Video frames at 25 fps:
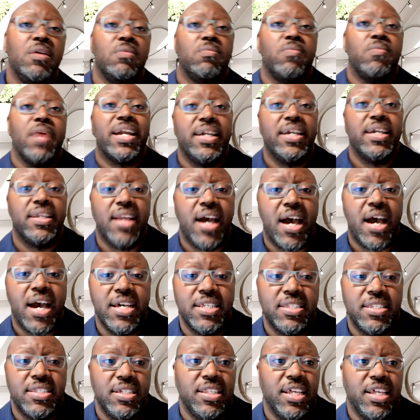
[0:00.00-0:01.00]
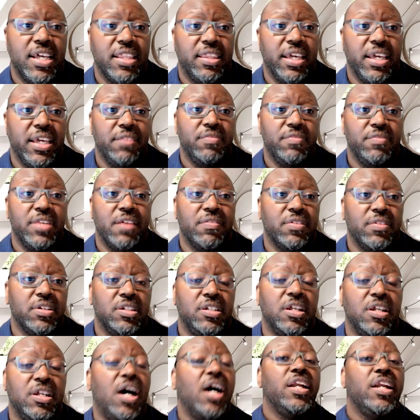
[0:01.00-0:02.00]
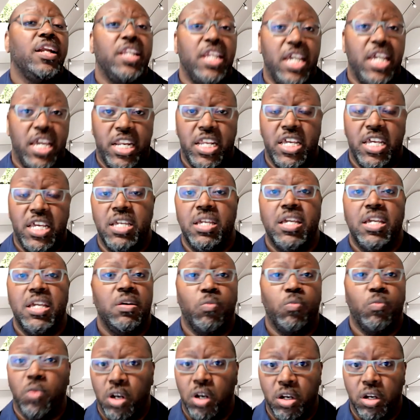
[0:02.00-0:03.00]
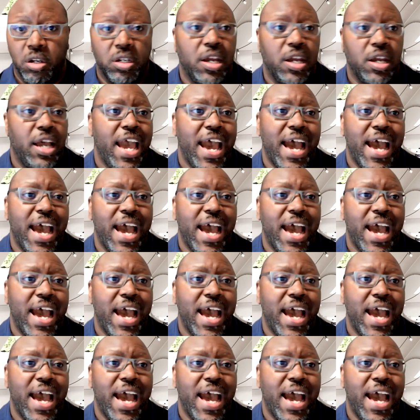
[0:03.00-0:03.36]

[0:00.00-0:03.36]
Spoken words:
recognizing that they've never done any work,